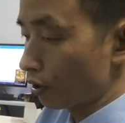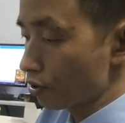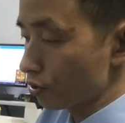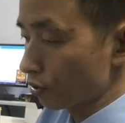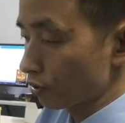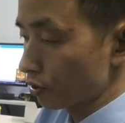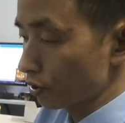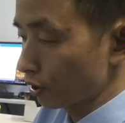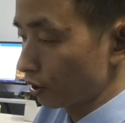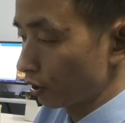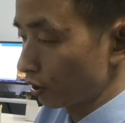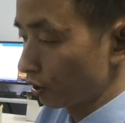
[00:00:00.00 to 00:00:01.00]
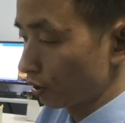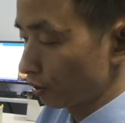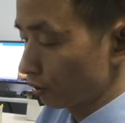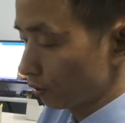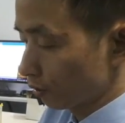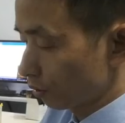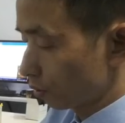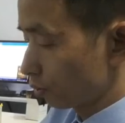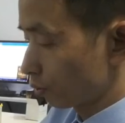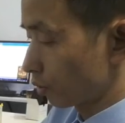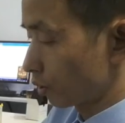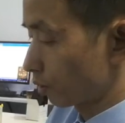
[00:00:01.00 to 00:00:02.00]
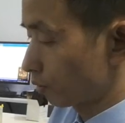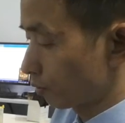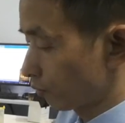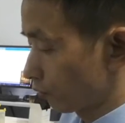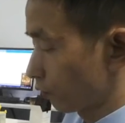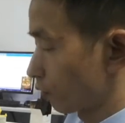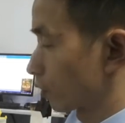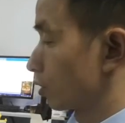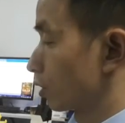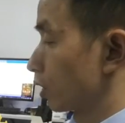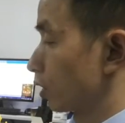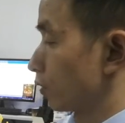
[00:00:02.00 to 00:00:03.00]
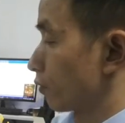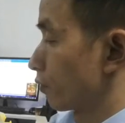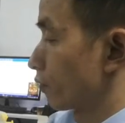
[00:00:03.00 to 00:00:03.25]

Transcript: also this cleaning tour. Okay,